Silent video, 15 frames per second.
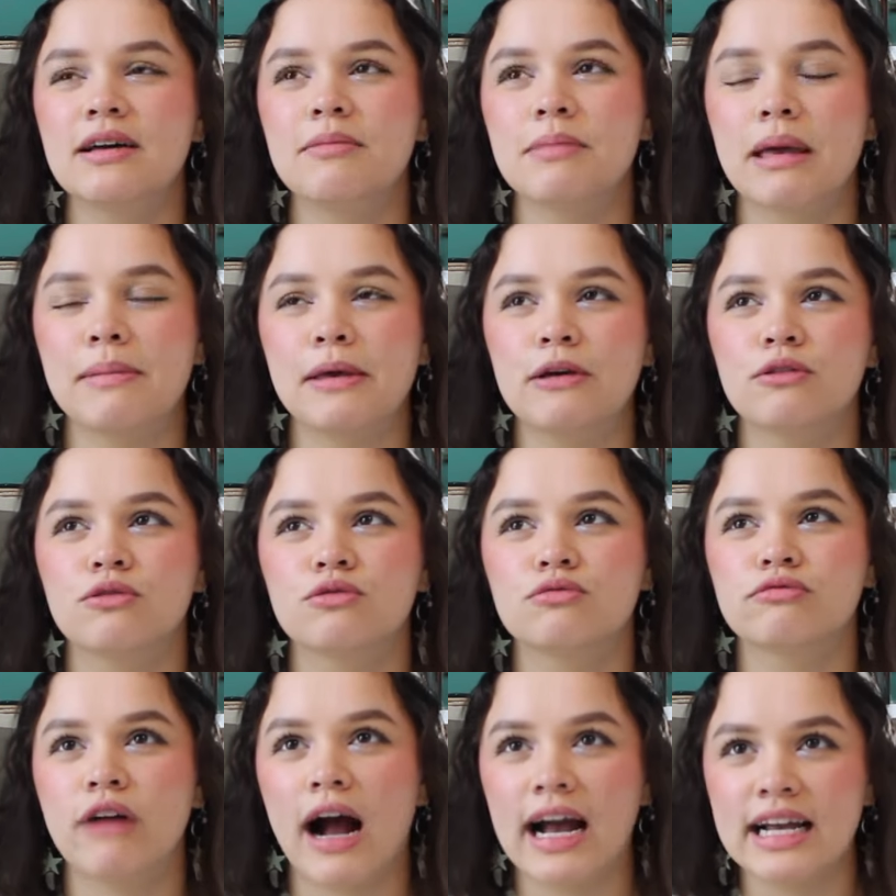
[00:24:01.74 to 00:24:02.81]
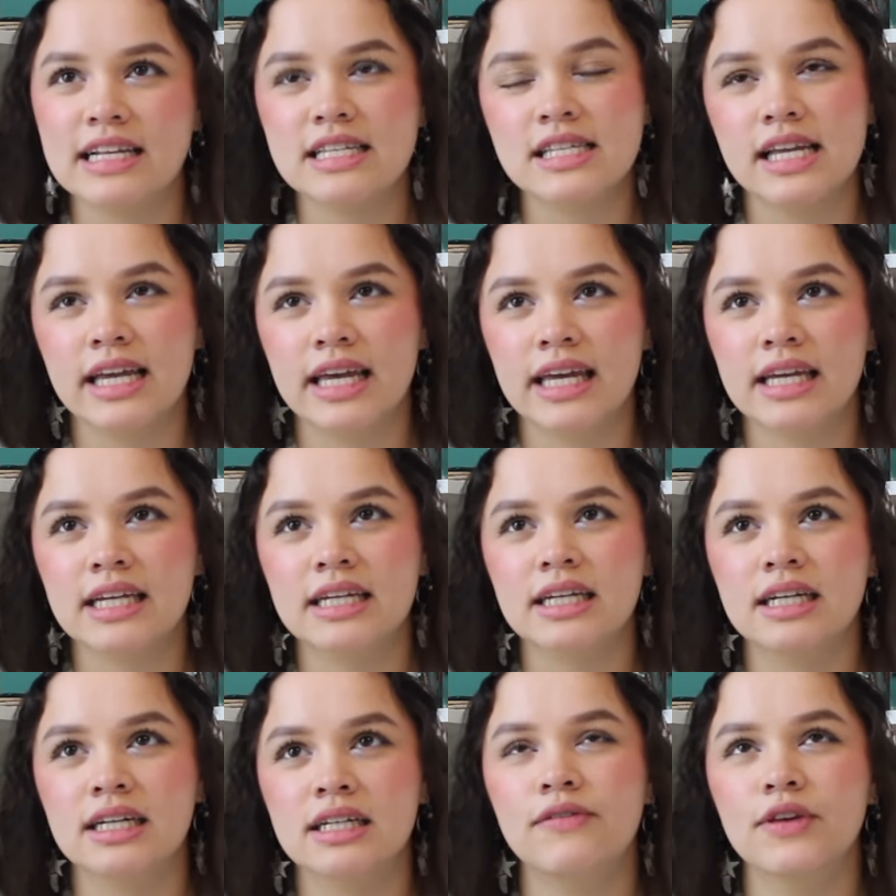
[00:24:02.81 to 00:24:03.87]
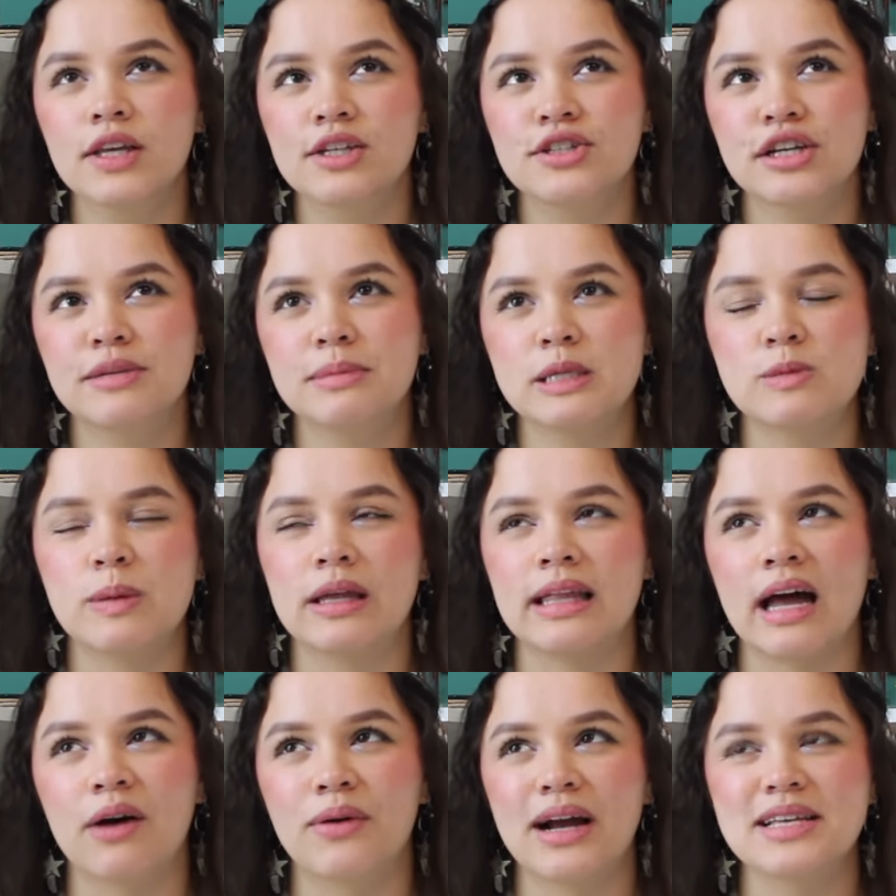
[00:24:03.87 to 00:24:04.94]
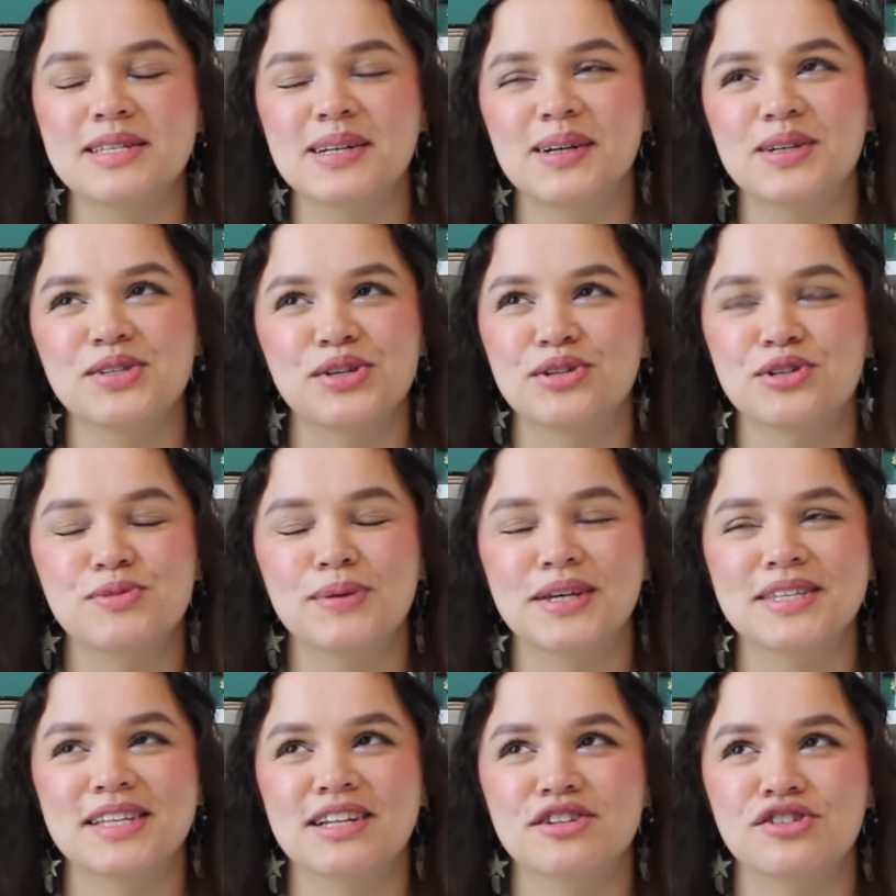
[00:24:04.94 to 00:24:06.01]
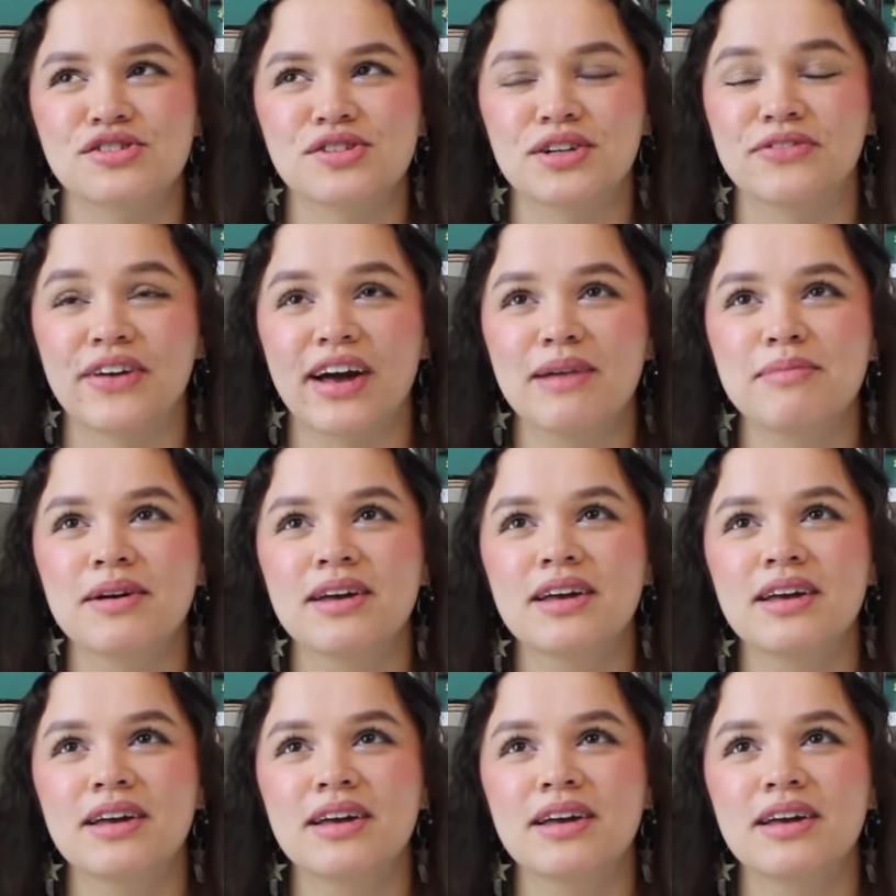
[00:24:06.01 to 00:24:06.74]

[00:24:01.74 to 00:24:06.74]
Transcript: Maybe Rising. I feel like she could be Speak Now rising also, just because that's just her vibe.